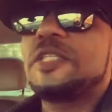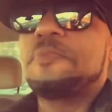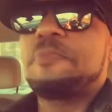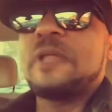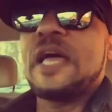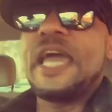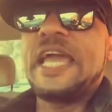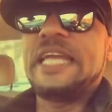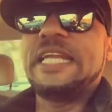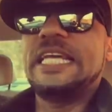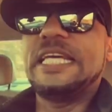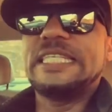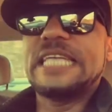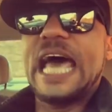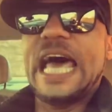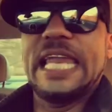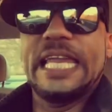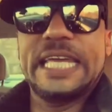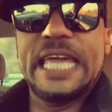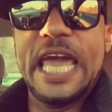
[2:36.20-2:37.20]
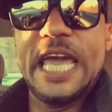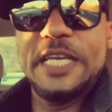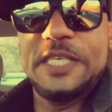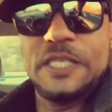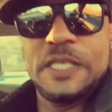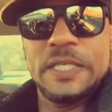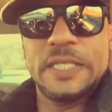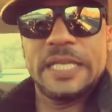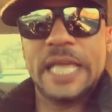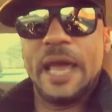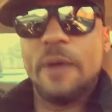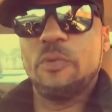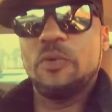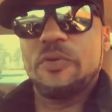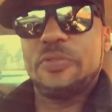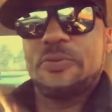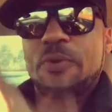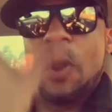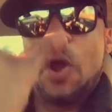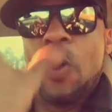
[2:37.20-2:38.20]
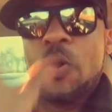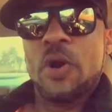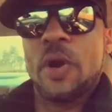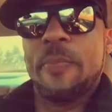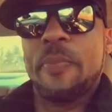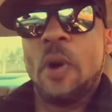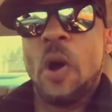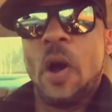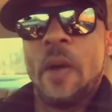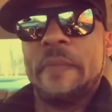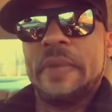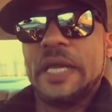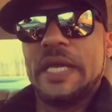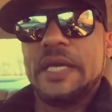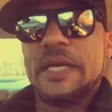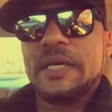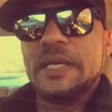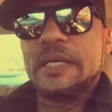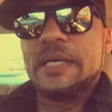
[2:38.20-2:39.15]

explain these allegations that were thrown upon me